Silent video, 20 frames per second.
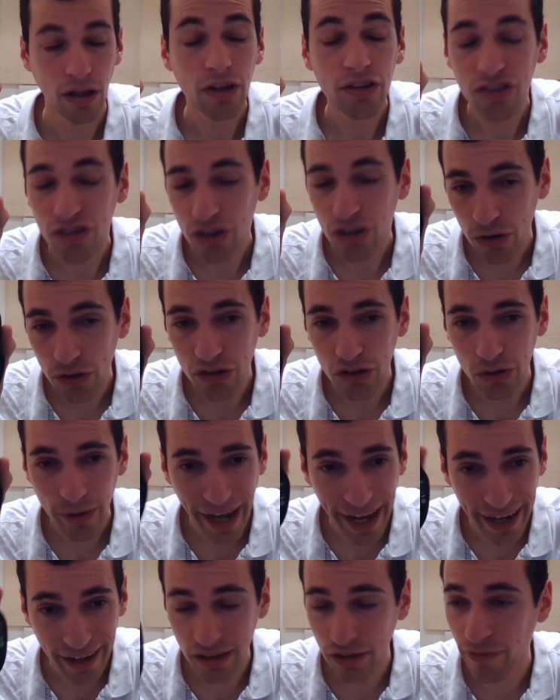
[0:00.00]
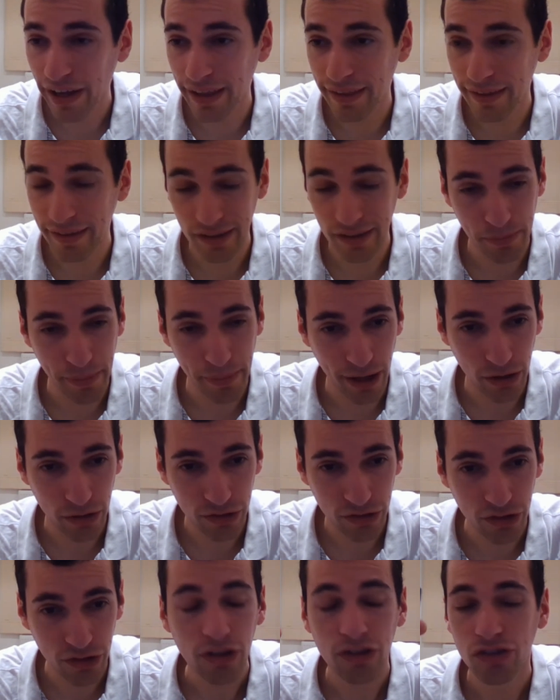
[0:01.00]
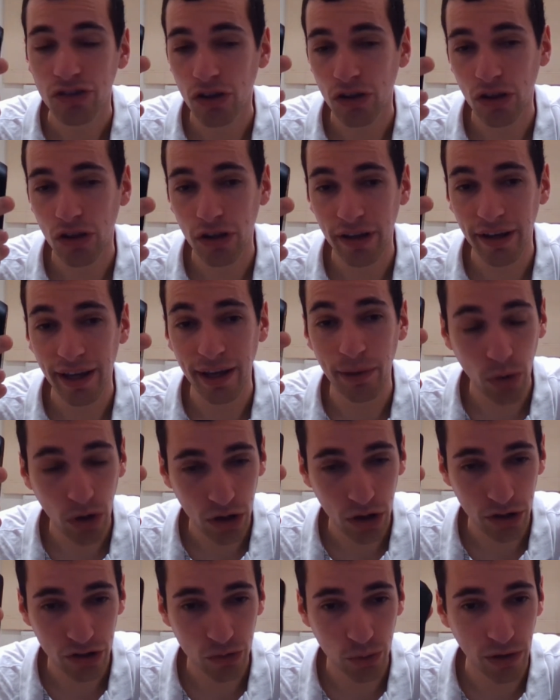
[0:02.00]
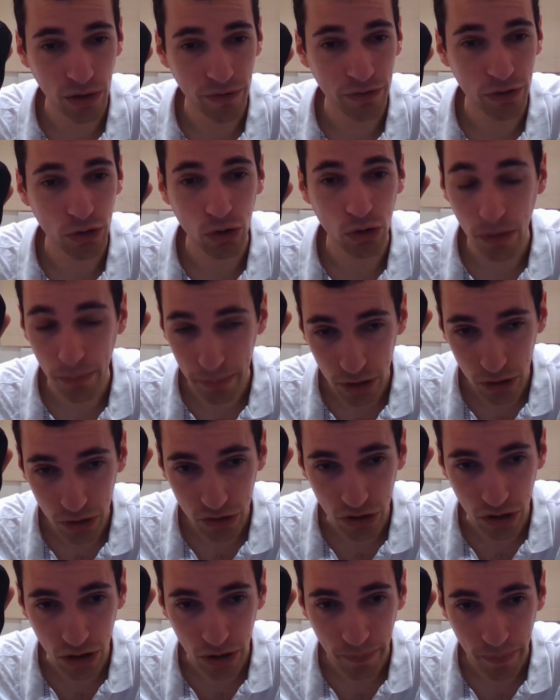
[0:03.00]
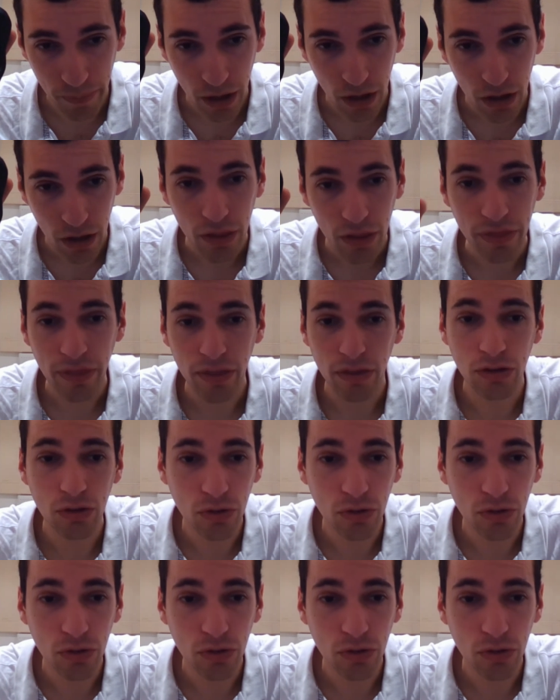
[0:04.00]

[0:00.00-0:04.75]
So to activate this mouse so that it works with your computer, you